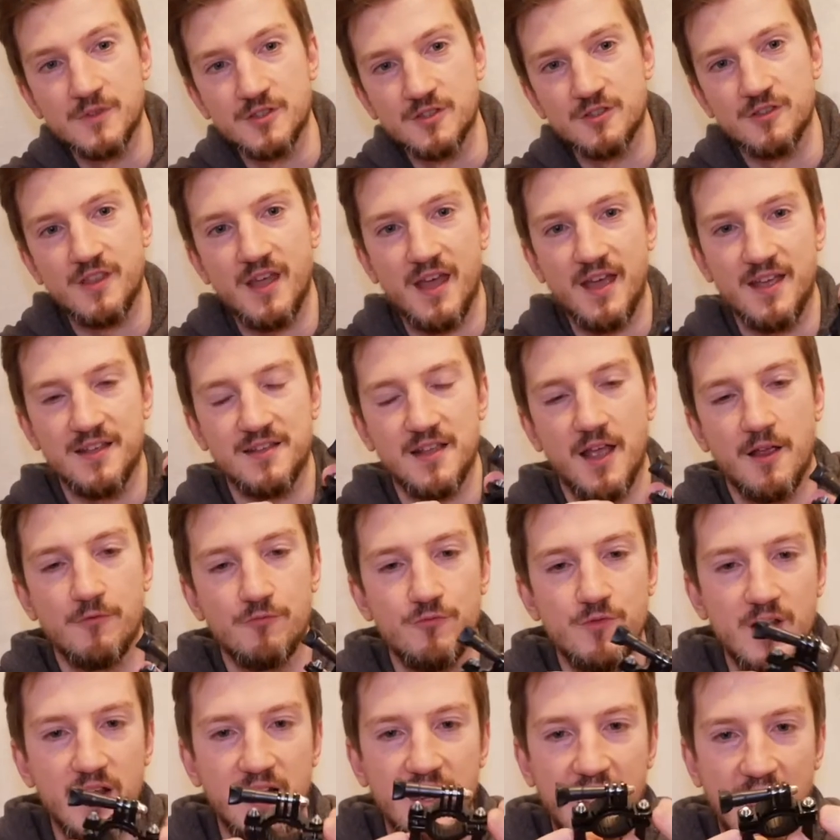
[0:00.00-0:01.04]
So that is a
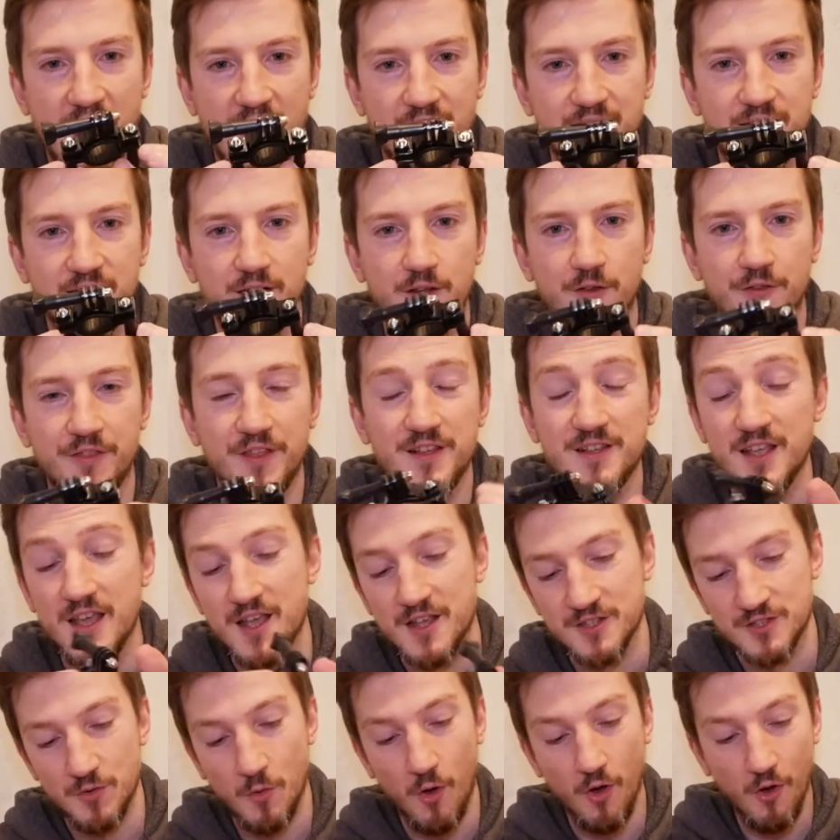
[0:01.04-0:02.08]
really handy little thing.
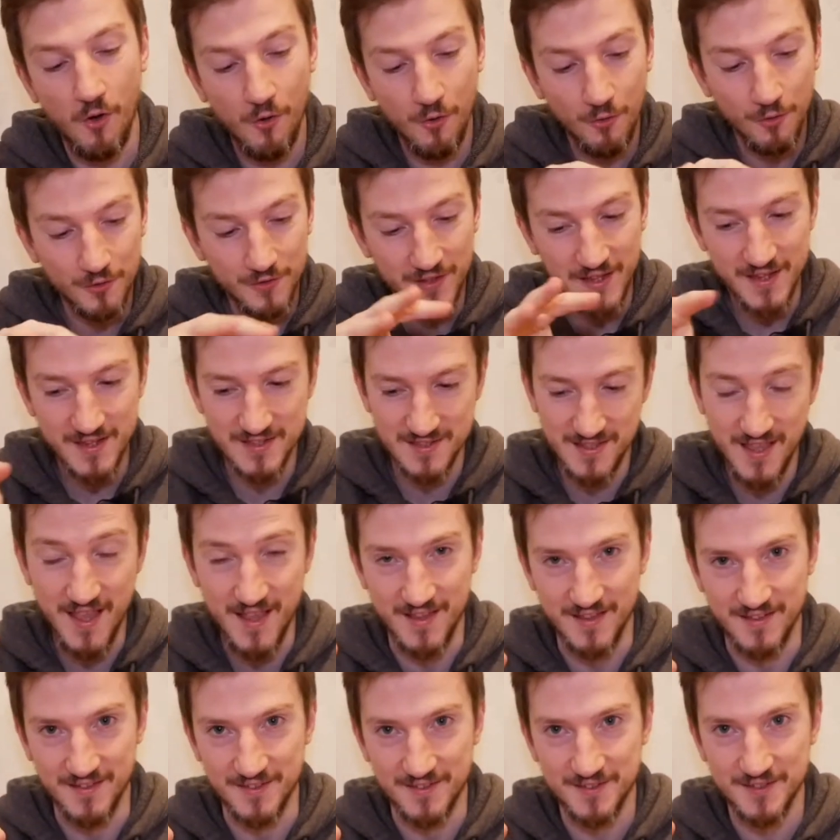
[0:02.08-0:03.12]
So all these
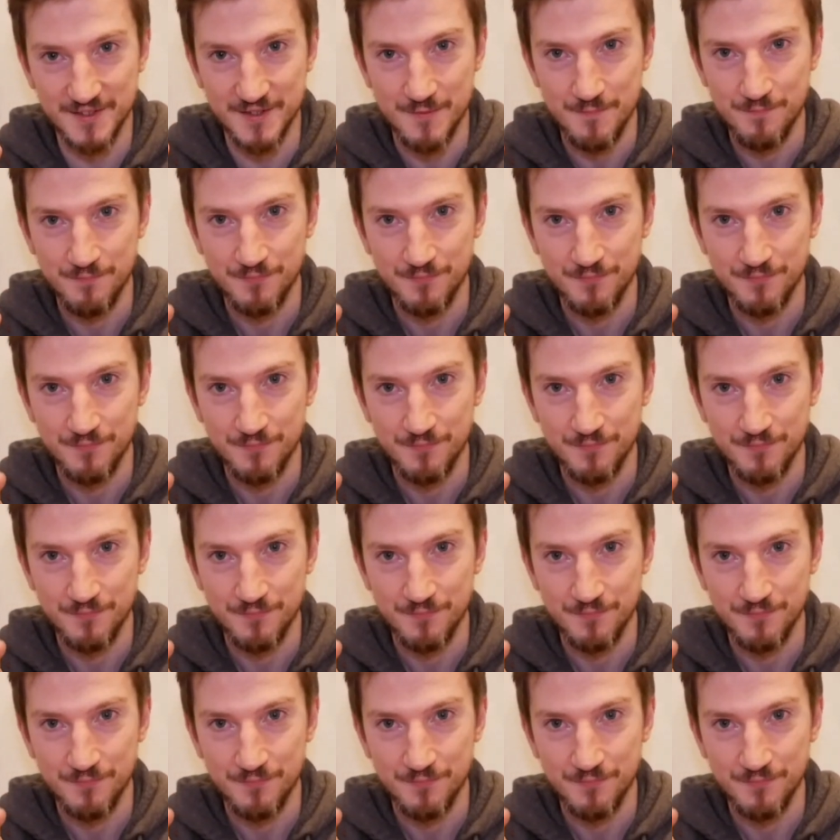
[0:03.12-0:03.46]
things